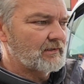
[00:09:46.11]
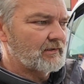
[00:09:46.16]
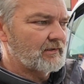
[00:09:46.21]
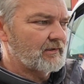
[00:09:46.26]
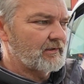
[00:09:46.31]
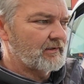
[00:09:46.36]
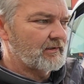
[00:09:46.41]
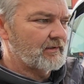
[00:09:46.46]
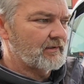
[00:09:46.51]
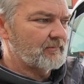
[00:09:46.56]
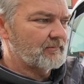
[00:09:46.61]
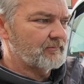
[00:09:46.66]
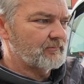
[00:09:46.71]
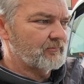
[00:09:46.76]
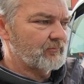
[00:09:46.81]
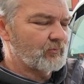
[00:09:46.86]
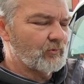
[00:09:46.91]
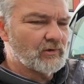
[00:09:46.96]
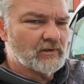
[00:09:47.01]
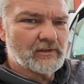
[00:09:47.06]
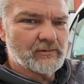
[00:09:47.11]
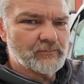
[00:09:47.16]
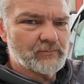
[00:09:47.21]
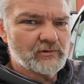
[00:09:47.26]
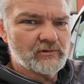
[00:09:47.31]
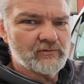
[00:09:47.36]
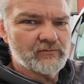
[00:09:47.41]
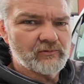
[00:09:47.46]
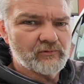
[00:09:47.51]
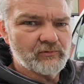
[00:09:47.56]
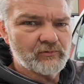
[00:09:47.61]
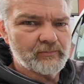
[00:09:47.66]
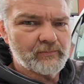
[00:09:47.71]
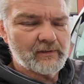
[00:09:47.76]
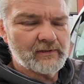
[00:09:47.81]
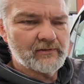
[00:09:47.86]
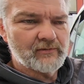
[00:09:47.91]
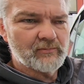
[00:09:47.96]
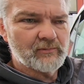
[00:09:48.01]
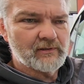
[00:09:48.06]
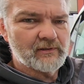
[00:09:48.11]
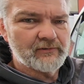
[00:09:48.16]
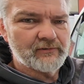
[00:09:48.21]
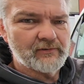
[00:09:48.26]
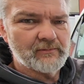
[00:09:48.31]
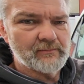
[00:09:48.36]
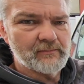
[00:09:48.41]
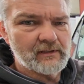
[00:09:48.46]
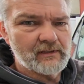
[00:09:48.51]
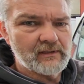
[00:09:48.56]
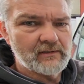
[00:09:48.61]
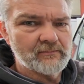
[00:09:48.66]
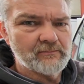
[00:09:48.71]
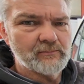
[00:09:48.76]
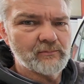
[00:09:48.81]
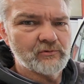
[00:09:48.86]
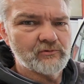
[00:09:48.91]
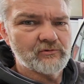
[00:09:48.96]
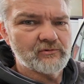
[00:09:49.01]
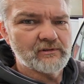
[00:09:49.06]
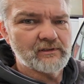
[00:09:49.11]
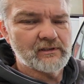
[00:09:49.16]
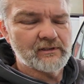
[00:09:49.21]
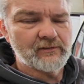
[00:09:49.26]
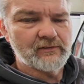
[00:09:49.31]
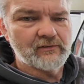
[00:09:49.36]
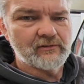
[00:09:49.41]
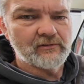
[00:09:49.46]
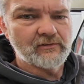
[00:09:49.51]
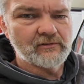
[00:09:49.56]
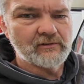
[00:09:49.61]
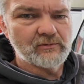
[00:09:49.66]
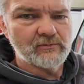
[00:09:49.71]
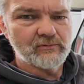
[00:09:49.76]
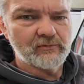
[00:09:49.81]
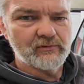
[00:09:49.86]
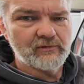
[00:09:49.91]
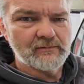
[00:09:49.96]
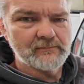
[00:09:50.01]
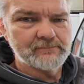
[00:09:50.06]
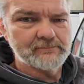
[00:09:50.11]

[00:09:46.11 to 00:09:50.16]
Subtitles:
Really beautiful space wise in there, much nicer to use.